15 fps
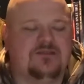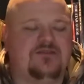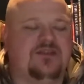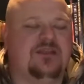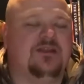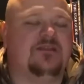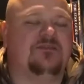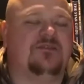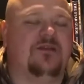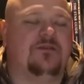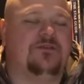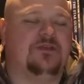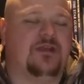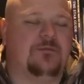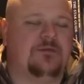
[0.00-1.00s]
Cena has
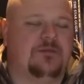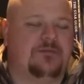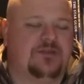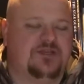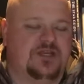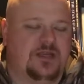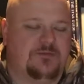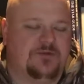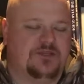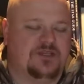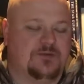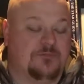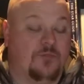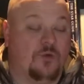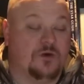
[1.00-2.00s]
held the WWE
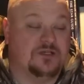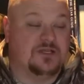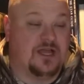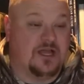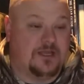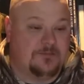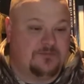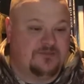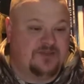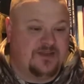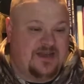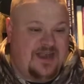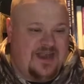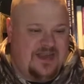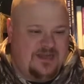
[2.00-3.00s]
Championship more
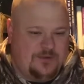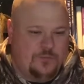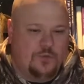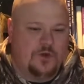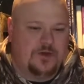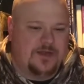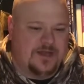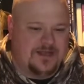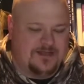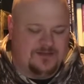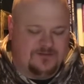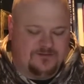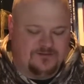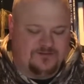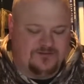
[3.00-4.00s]
times than anyone
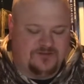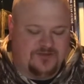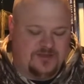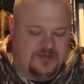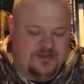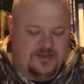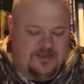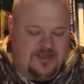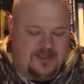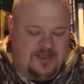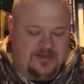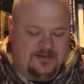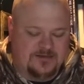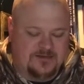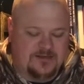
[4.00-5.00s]
else
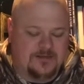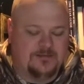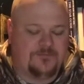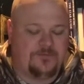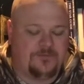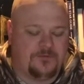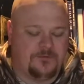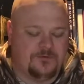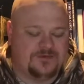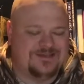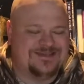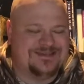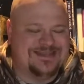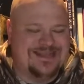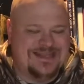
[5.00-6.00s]
at
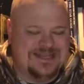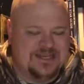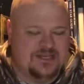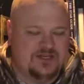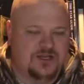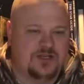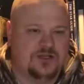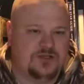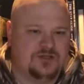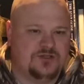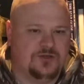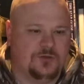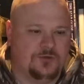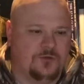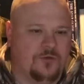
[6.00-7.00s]
13
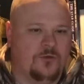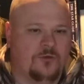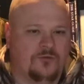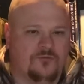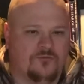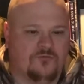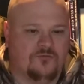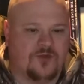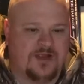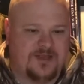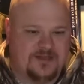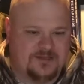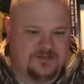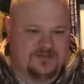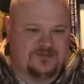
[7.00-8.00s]
total
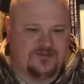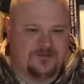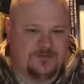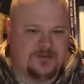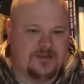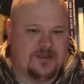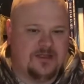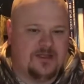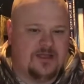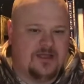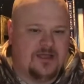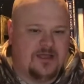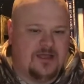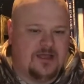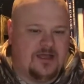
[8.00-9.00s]
reigns.
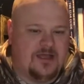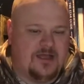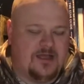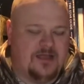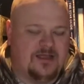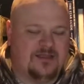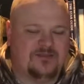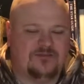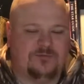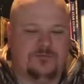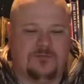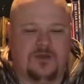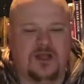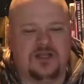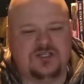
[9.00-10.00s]

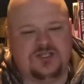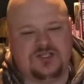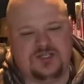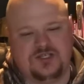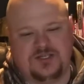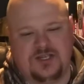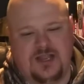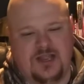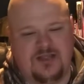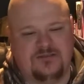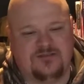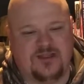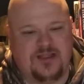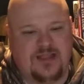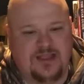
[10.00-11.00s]
As much
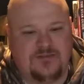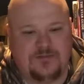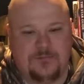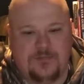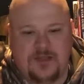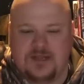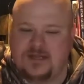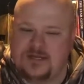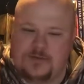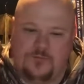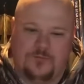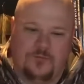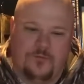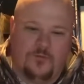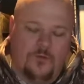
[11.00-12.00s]
as I hate the man,
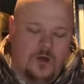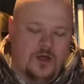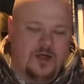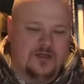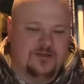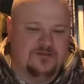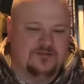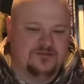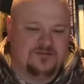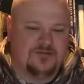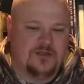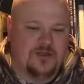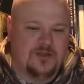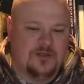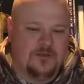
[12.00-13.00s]
he
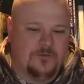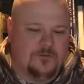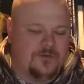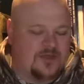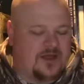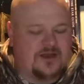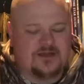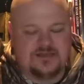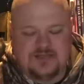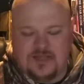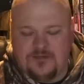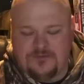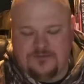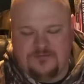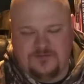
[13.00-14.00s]
was, without a
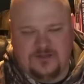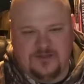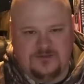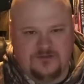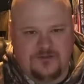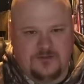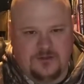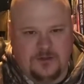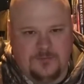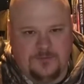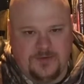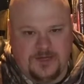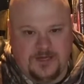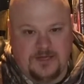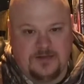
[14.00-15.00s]
doubt, the face of the
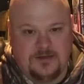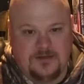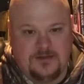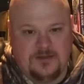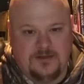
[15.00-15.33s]
company.